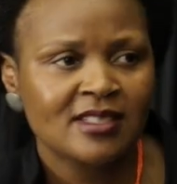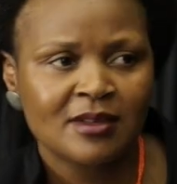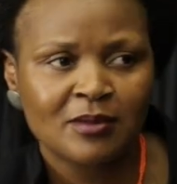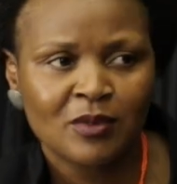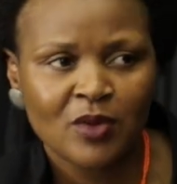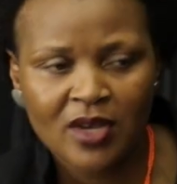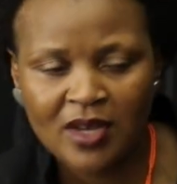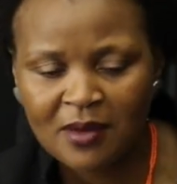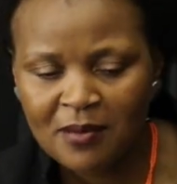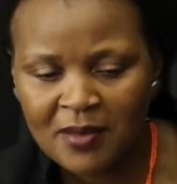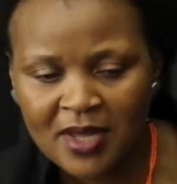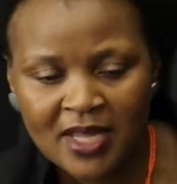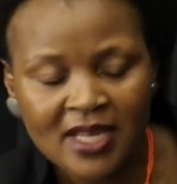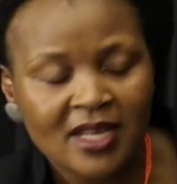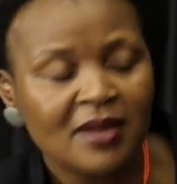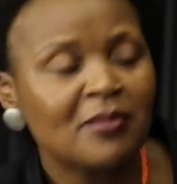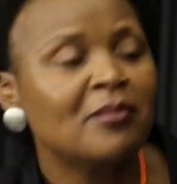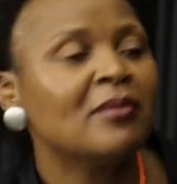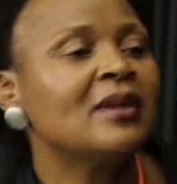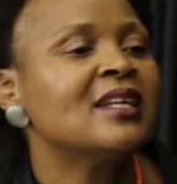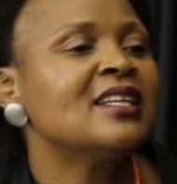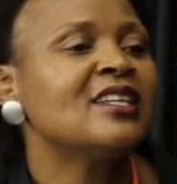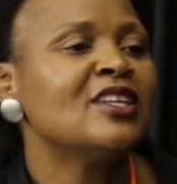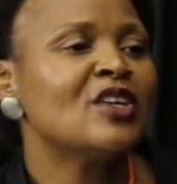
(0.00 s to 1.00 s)
I'm going to make
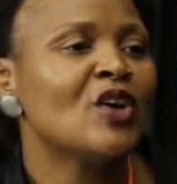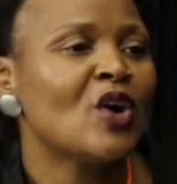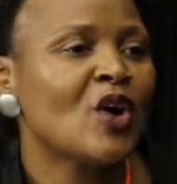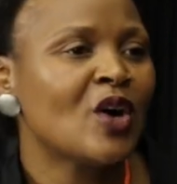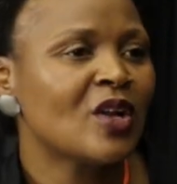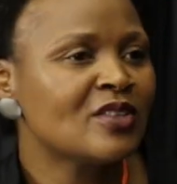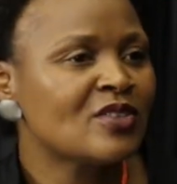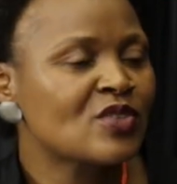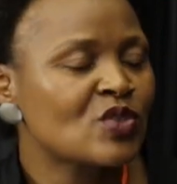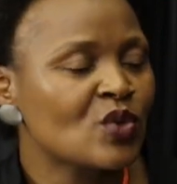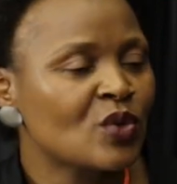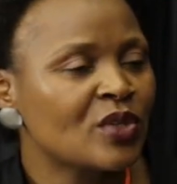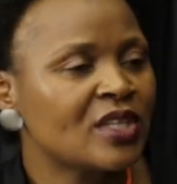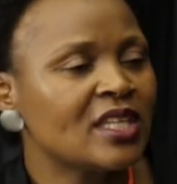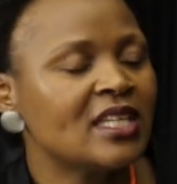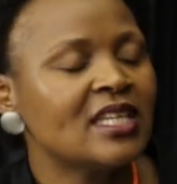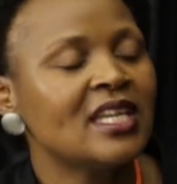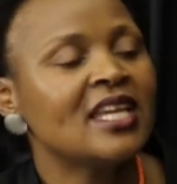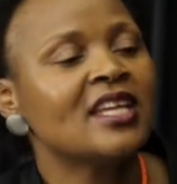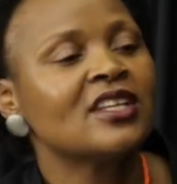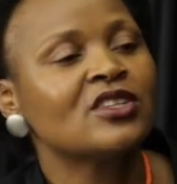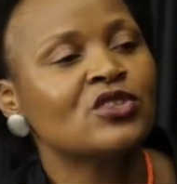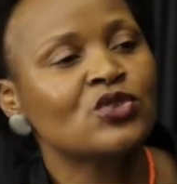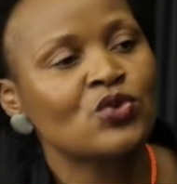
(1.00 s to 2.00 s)
millions on
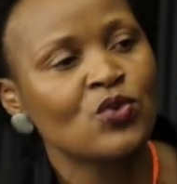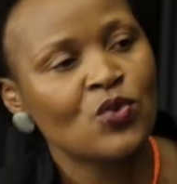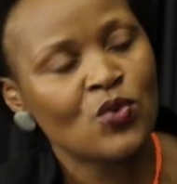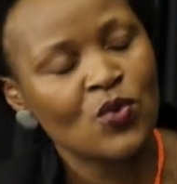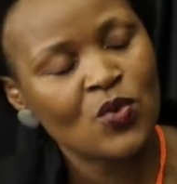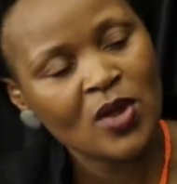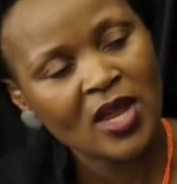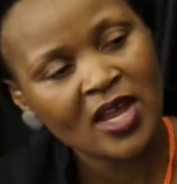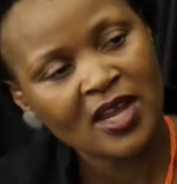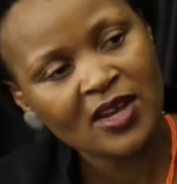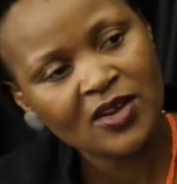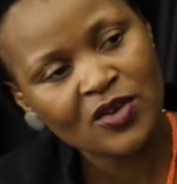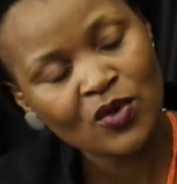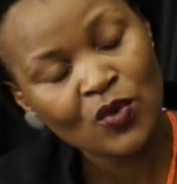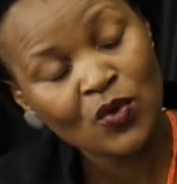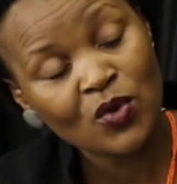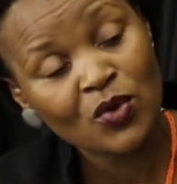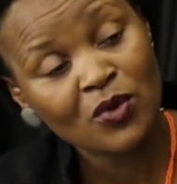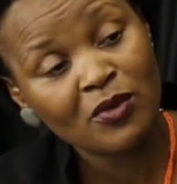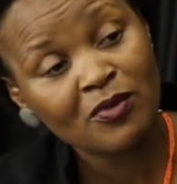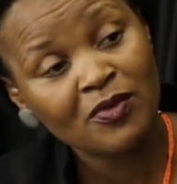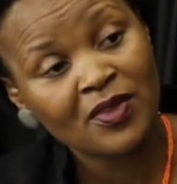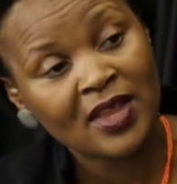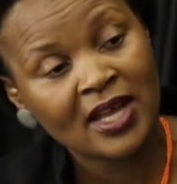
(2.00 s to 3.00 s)
year two and
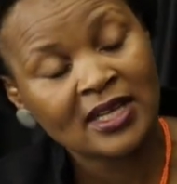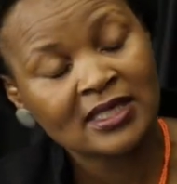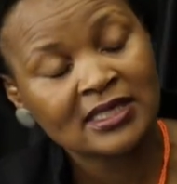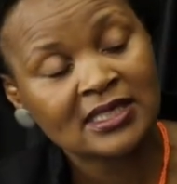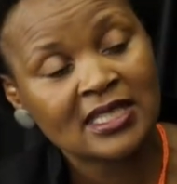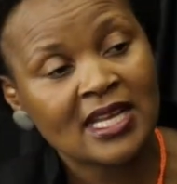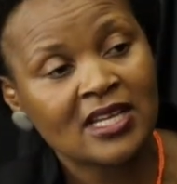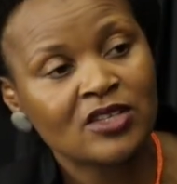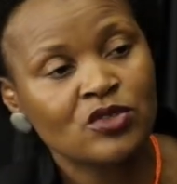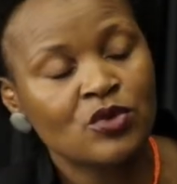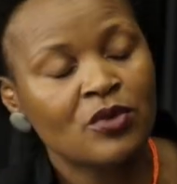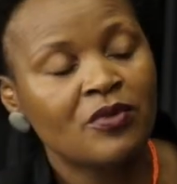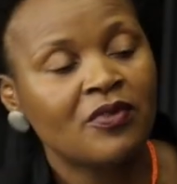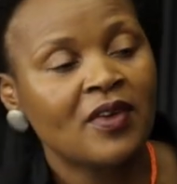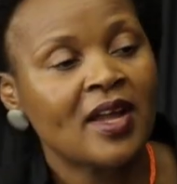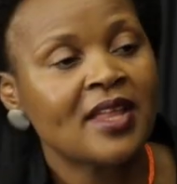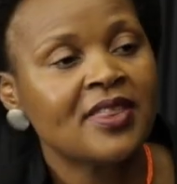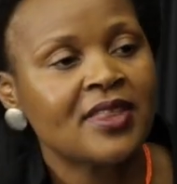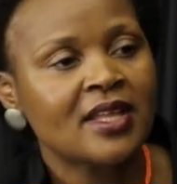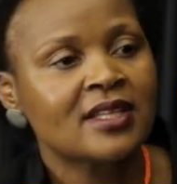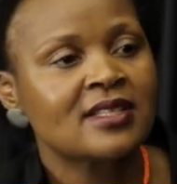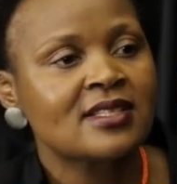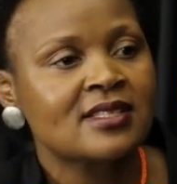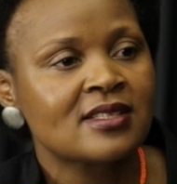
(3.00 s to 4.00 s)
all of that, and you
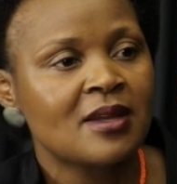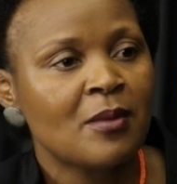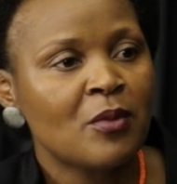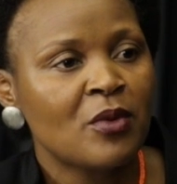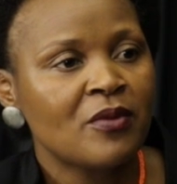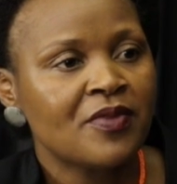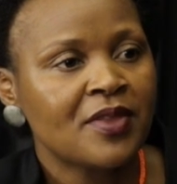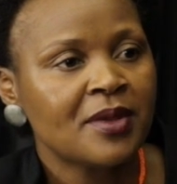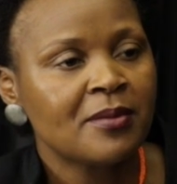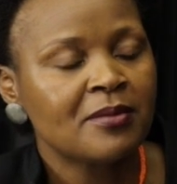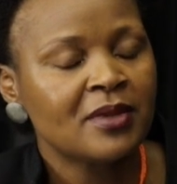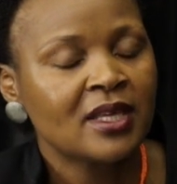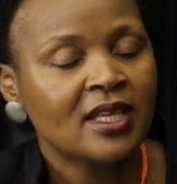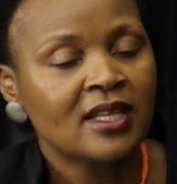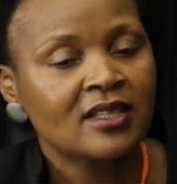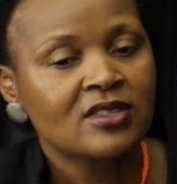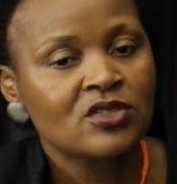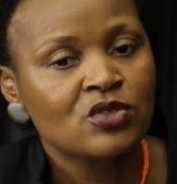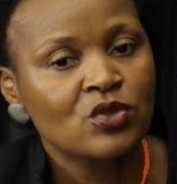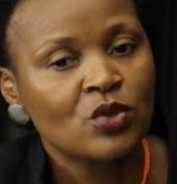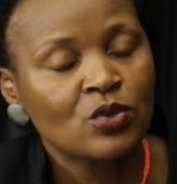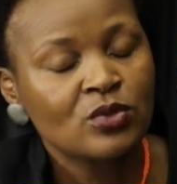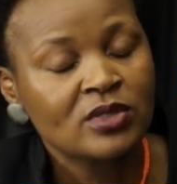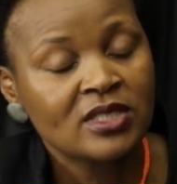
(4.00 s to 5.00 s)
find that some of them get
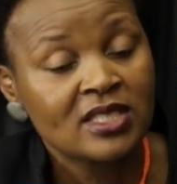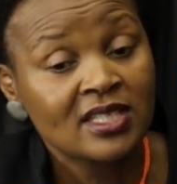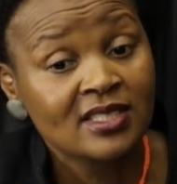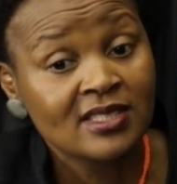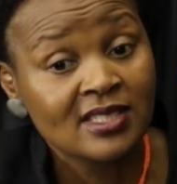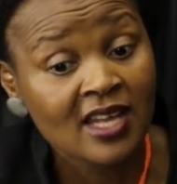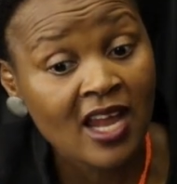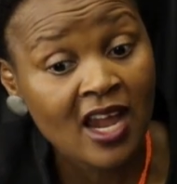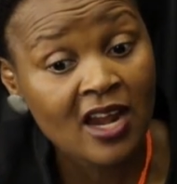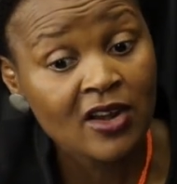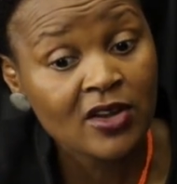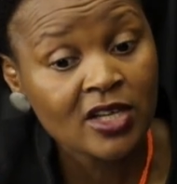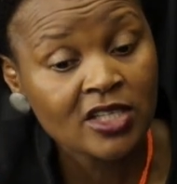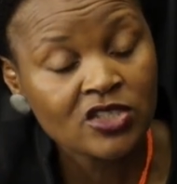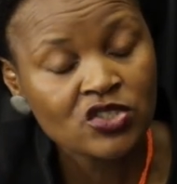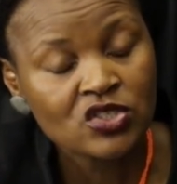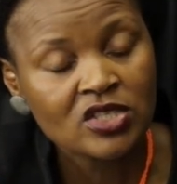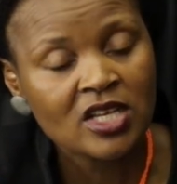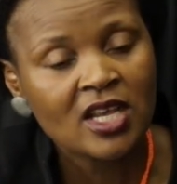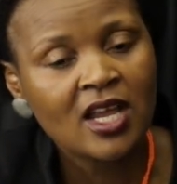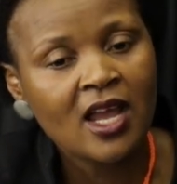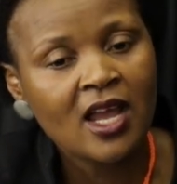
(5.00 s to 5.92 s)
so discouraged